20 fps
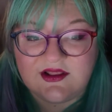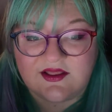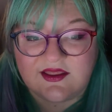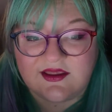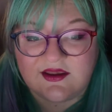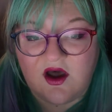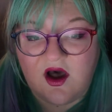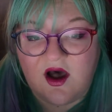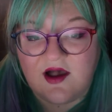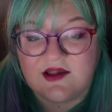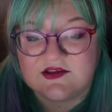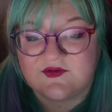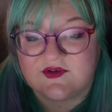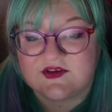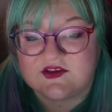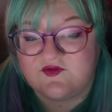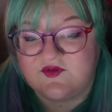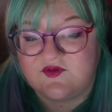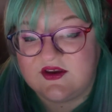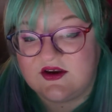that the cause of
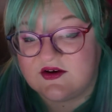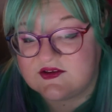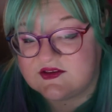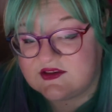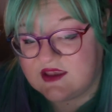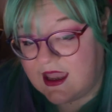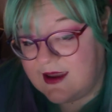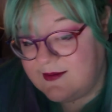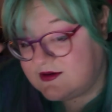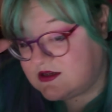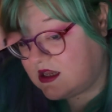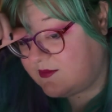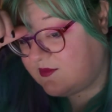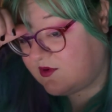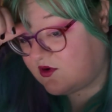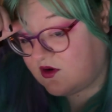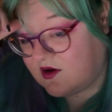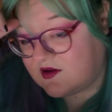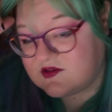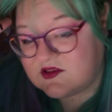his fears came to him
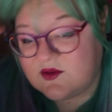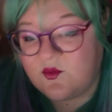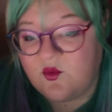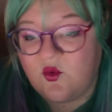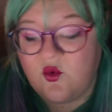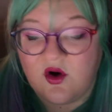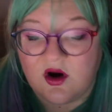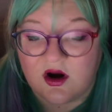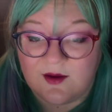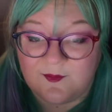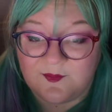across the moor.